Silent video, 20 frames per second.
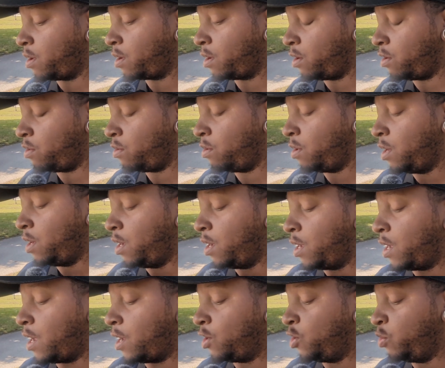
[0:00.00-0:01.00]
Go.
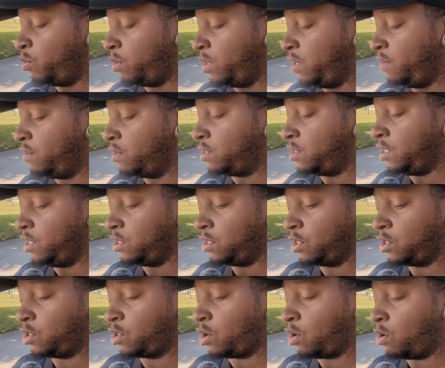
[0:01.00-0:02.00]
I do believe the season is
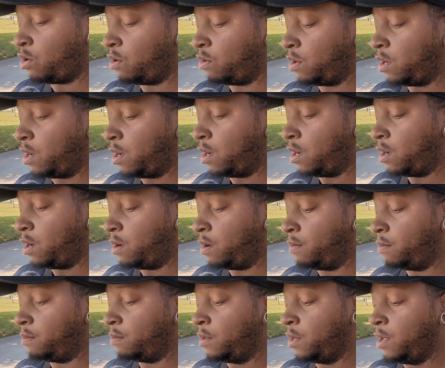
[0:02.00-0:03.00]
called
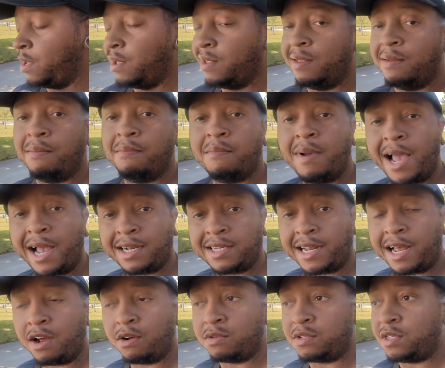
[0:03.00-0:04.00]
Max
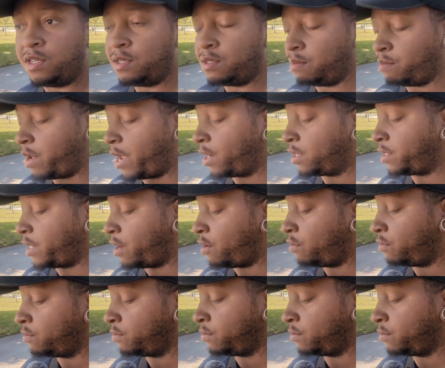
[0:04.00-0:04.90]
Out. Max Out.